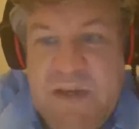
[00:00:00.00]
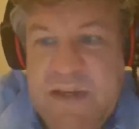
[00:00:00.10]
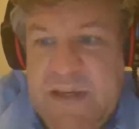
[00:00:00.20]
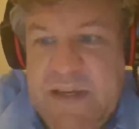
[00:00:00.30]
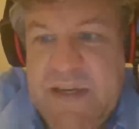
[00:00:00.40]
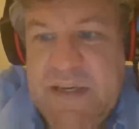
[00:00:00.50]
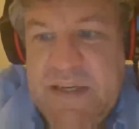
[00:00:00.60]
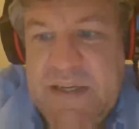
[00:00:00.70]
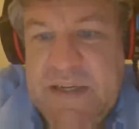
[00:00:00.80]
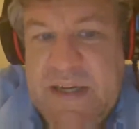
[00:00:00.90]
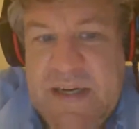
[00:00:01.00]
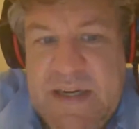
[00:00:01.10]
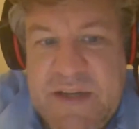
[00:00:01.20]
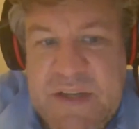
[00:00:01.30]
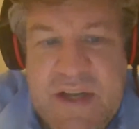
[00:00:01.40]
and
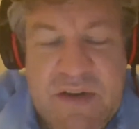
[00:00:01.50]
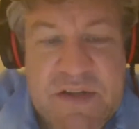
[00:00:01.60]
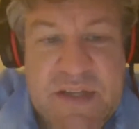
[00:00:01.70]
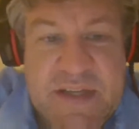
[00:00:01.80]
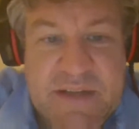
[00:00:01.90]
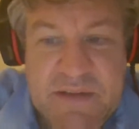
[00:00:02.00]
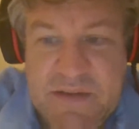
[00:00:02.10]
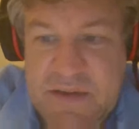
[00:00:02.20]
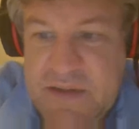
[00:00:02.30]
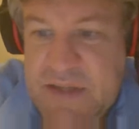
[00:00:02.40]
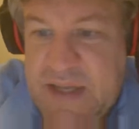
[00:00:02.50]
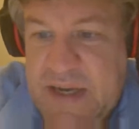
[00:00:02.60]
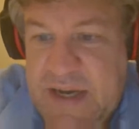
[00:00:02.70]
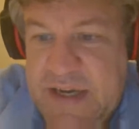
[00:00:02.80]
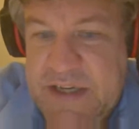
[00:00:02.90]
the other thing that
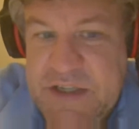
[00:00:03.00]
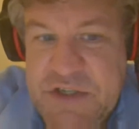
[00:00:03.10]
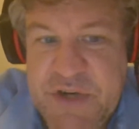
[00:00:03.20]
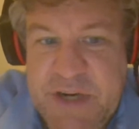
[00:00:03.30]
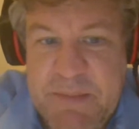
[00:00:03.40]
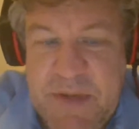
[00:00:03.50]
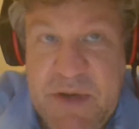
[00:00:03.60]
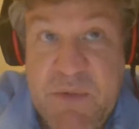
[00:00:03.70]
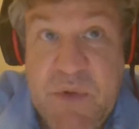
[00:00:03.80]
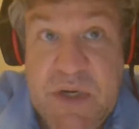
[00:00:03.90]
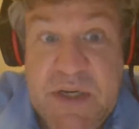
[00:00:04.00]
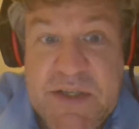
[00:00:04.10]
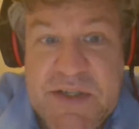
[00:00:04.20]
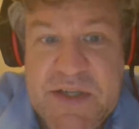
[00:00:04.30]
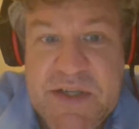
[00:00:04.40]
kind of intrigued me was